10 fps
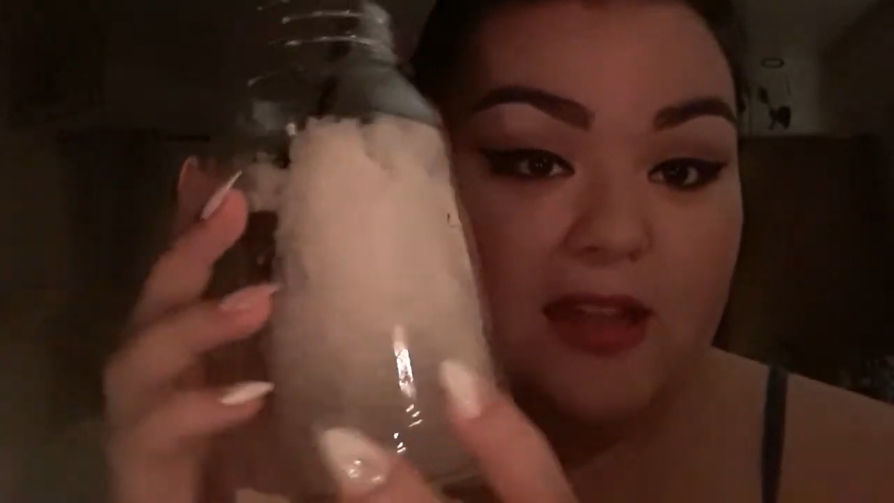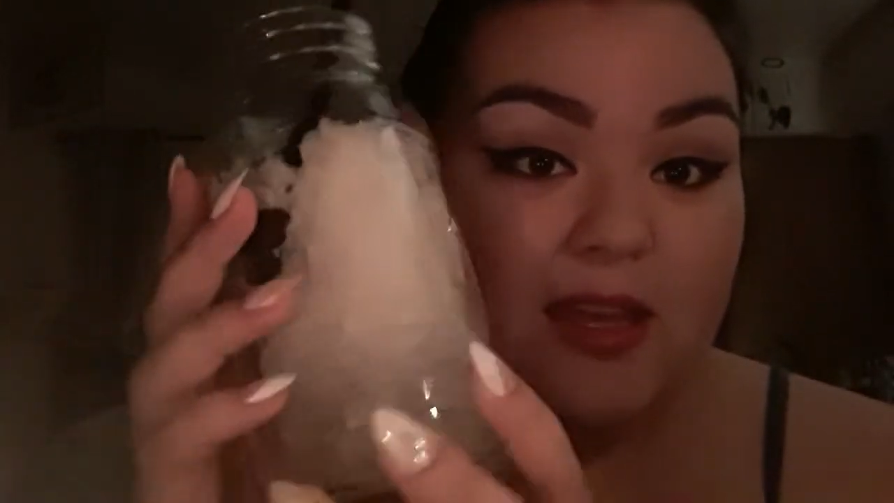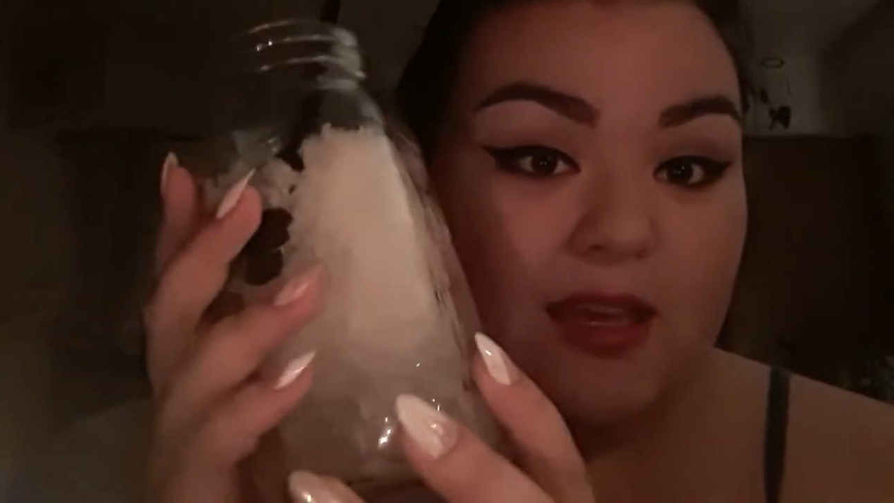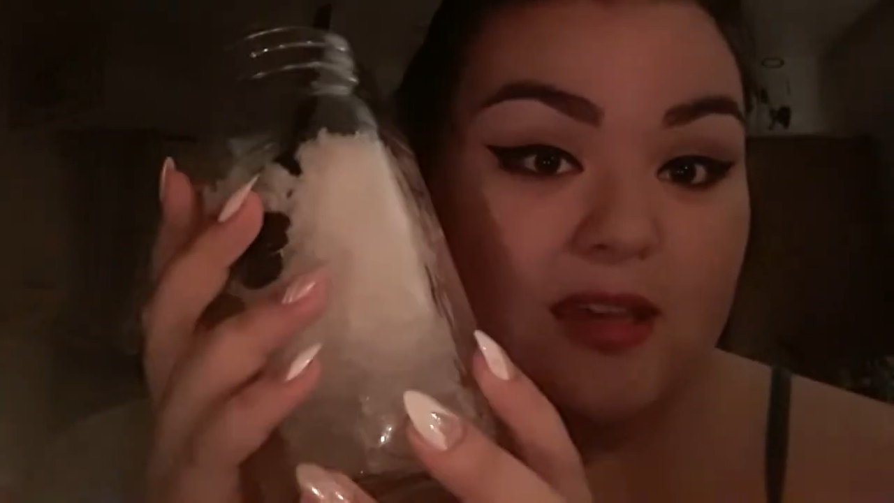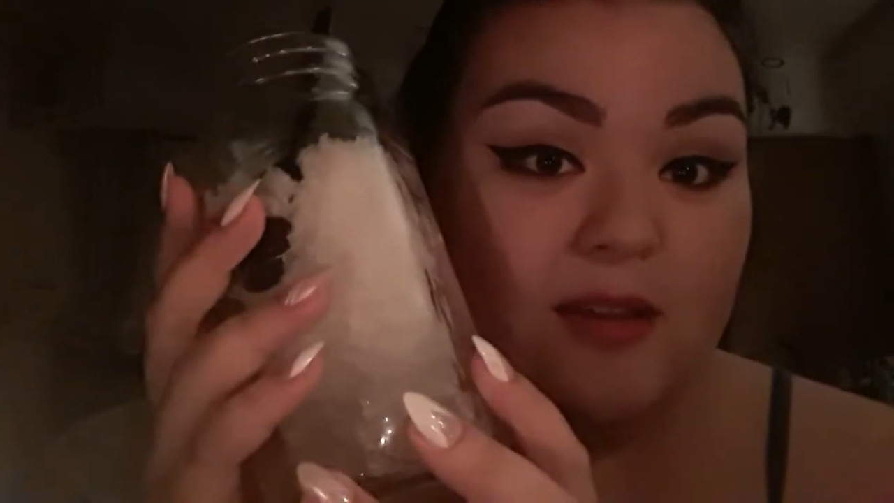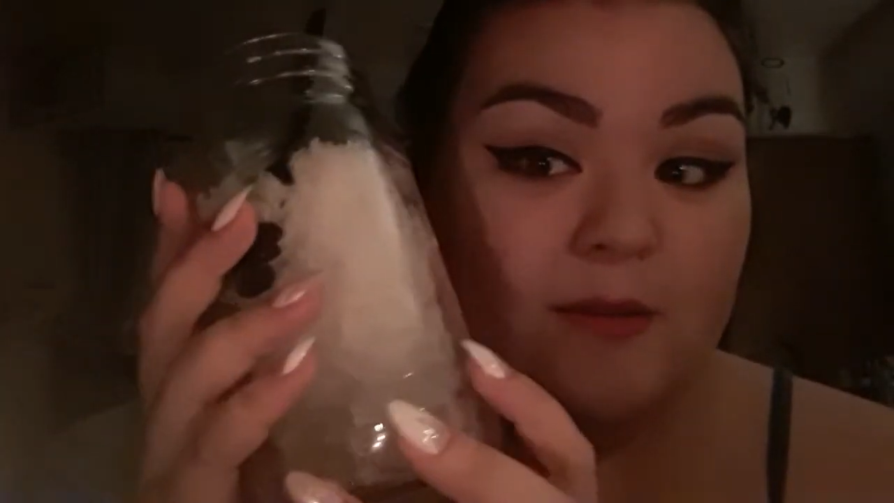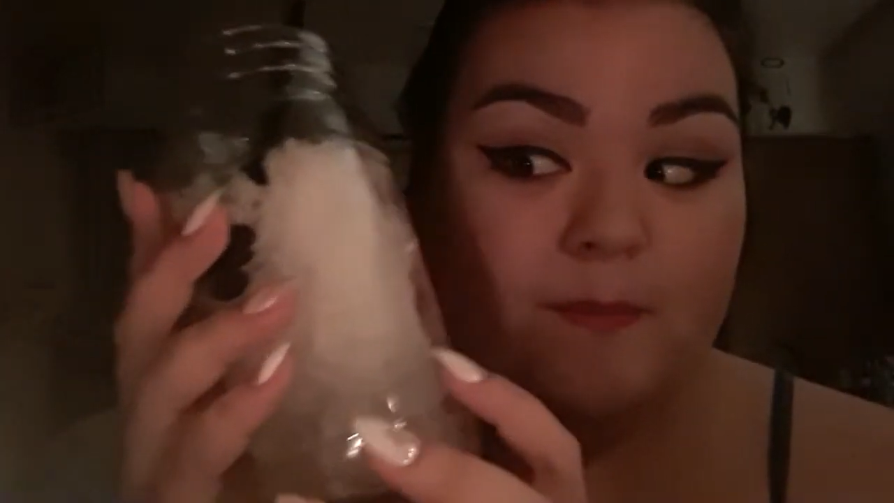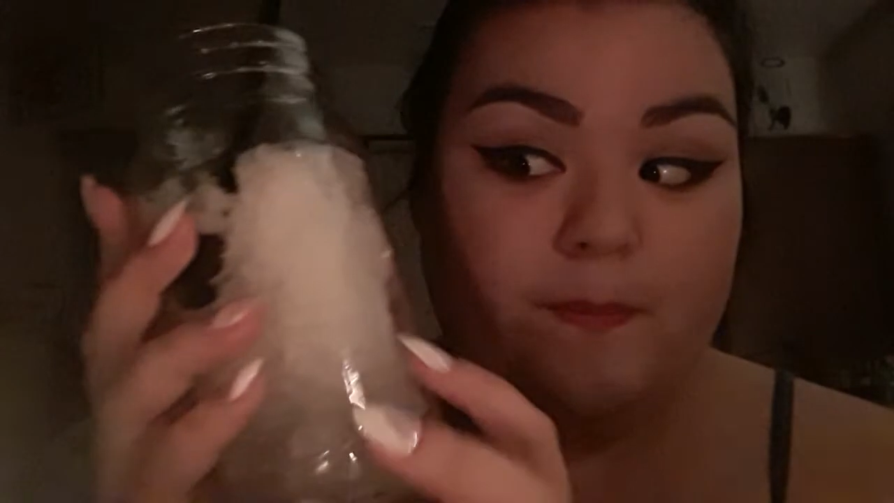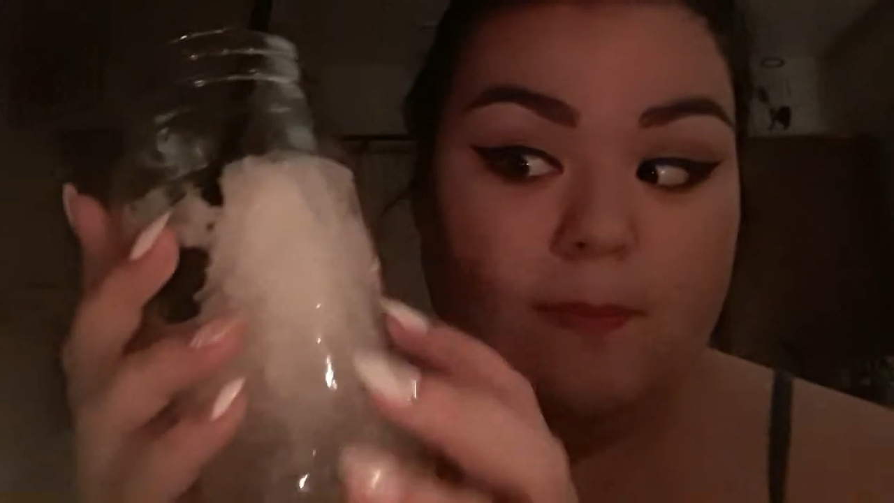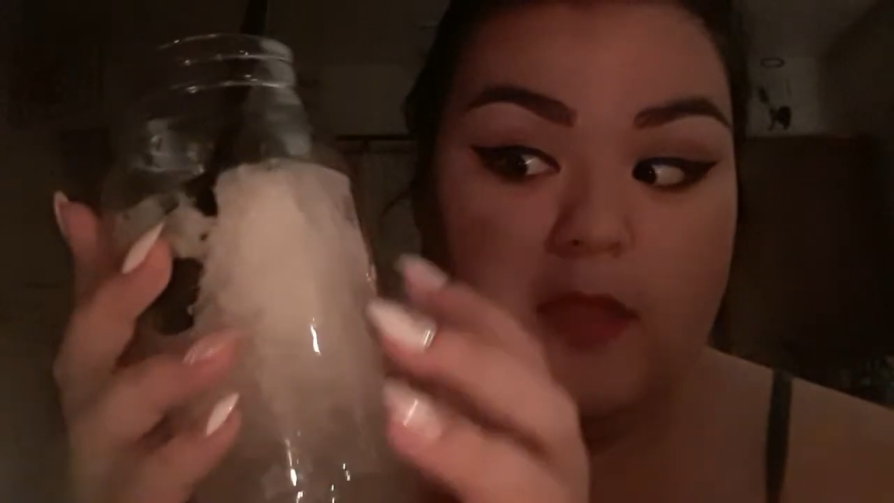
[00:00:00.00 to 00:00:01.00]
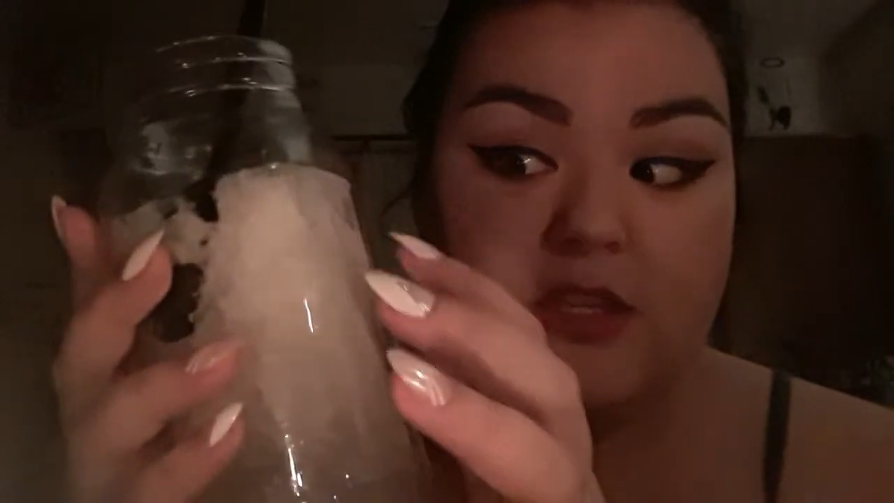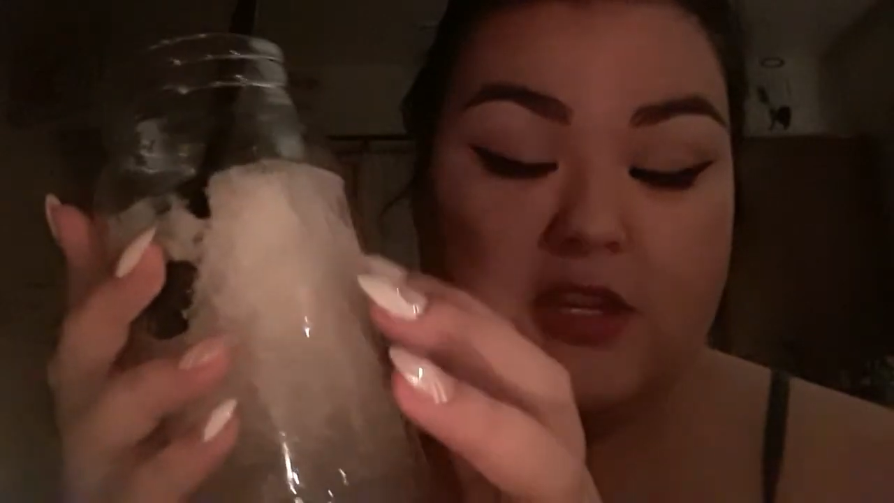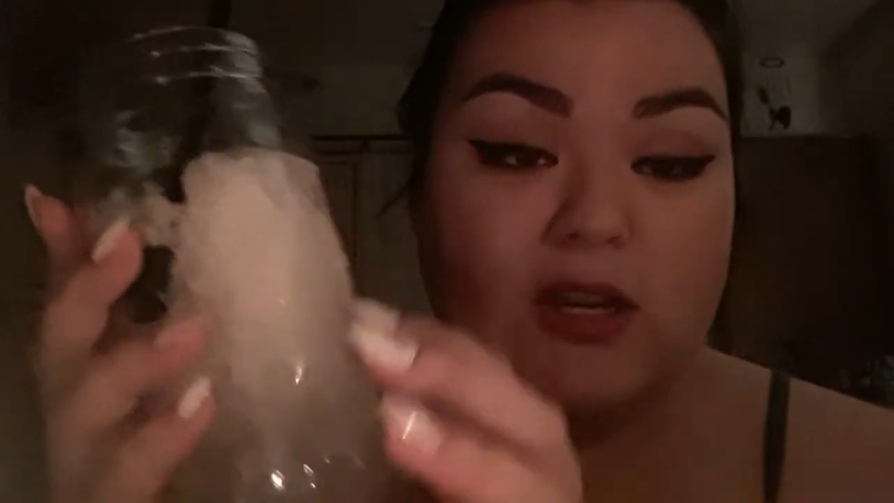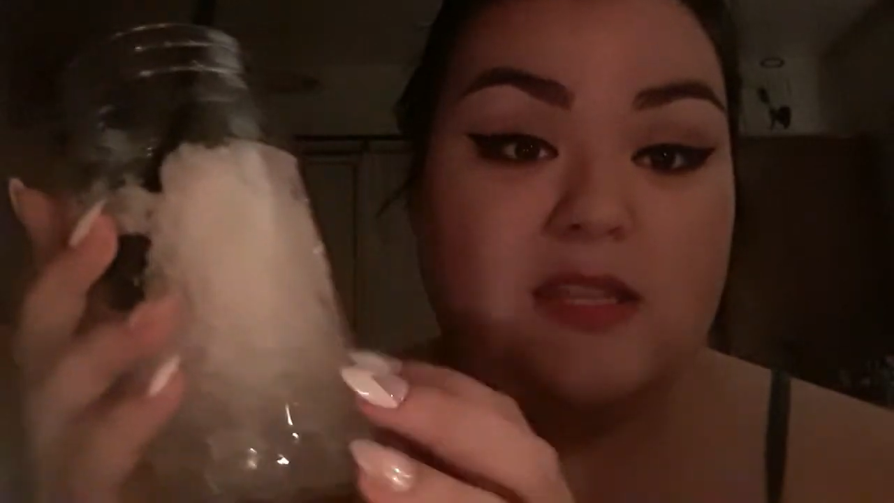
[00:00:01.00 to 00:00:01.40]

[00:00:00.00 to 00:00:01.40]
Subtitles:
Like, it's going to